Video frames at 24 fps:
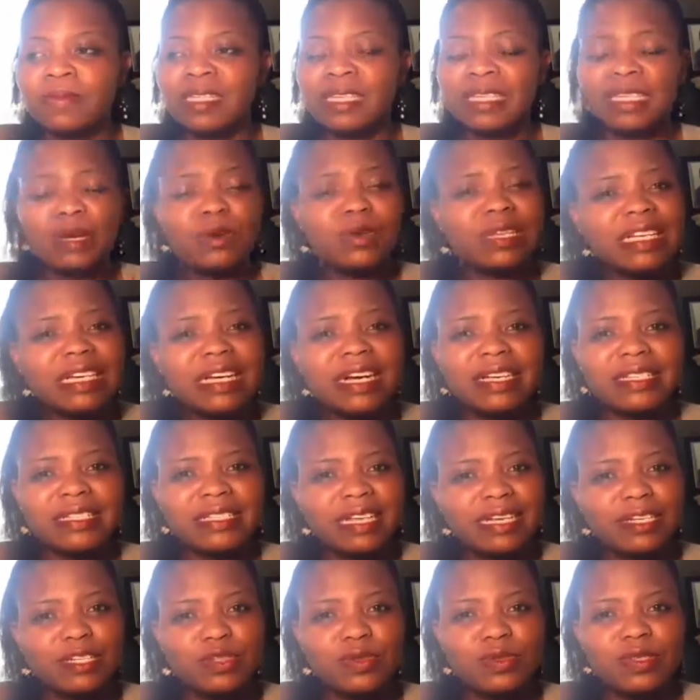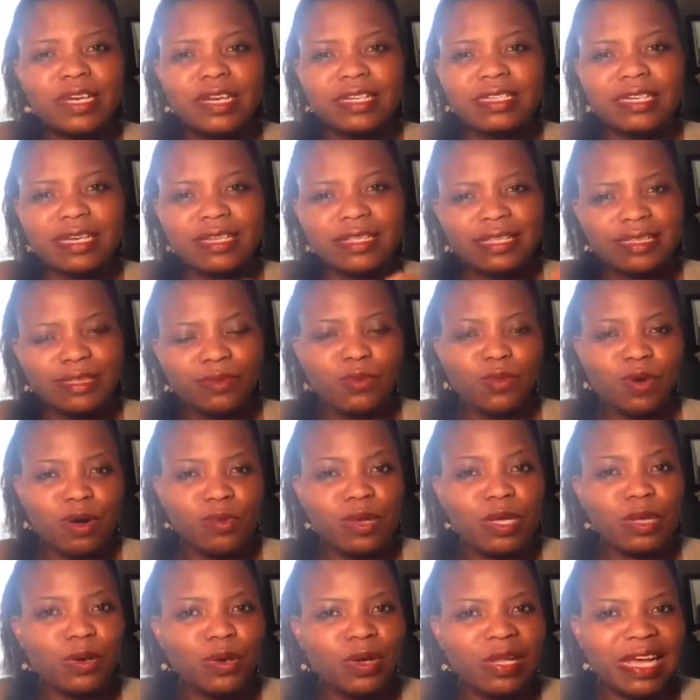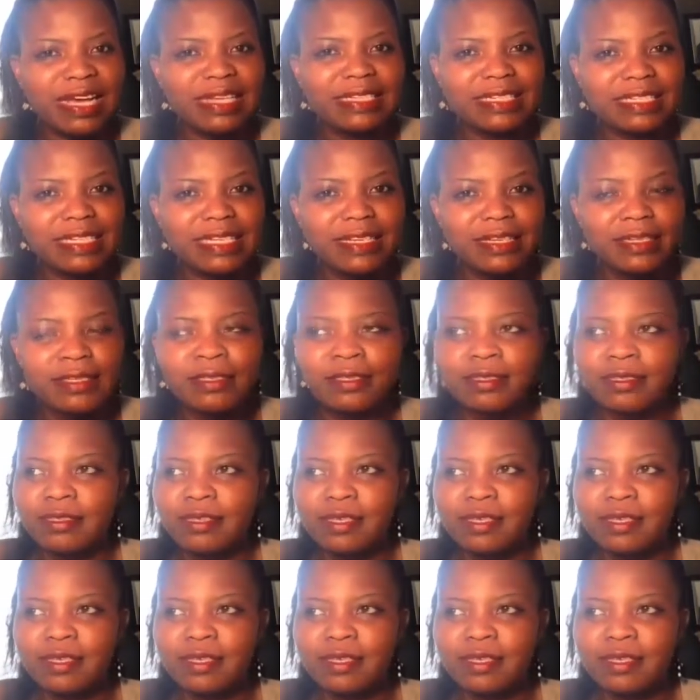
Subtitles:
The only cars that do that are what we call antiques.